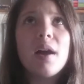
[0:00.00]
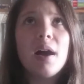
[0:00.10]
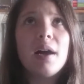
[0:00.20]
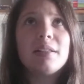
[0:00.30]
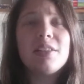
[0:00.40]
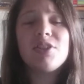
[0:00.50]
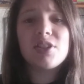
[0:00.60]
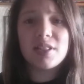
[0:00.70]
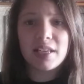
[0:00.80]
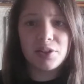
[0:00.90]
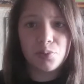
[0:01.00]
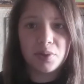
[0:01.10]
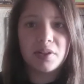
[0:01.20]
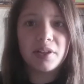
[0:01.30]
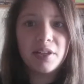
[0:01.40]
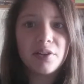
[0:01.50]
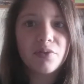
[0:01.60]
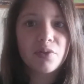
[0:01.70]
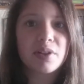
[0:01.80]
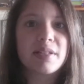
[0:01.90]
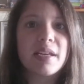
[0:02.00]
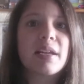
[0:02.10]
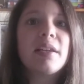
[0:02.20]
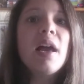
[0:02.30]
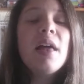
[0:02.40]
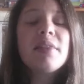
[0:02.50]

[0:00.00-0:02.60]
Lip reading: let's just get real here for a second.